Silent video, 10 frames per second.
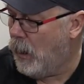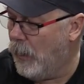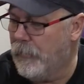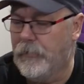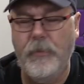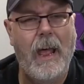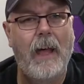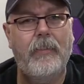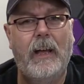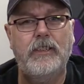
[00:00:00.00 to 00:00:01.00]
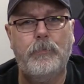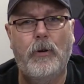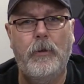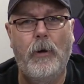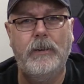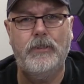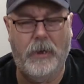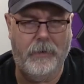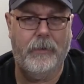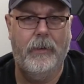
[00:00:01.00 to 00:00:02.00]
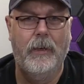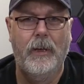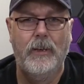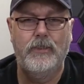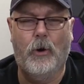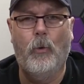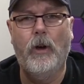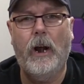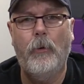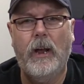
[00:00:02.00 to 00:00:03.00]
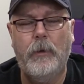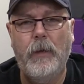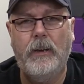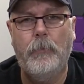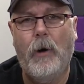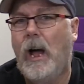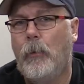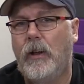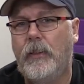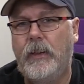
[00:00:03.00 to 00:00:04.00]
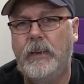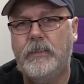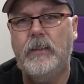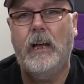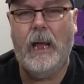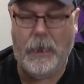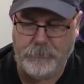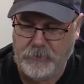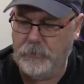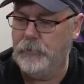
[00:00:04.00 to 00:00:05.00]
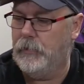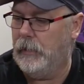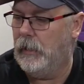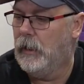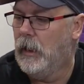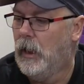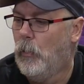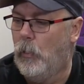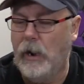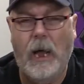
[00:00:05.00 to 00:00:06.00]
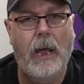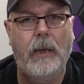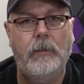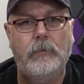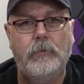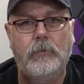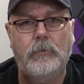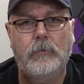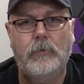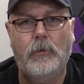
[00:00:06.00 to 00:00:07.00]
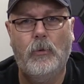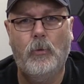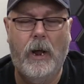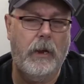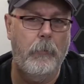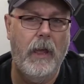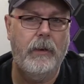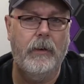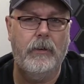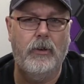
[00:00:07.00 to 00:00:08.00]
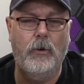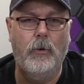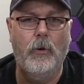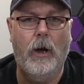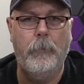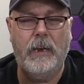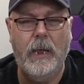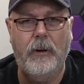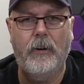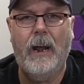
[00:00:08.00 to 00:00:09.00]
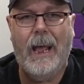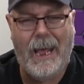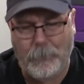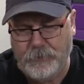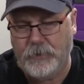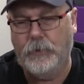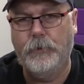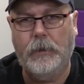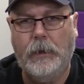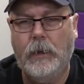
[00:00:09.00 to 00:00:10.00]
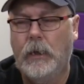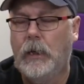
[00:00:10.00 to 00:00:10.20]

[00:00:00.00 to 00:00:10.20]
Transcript: Other than that, that's pretty much it. So would I recommend you buy one of these? Absolutely. Would I recommend it to a beginner? Absolutely.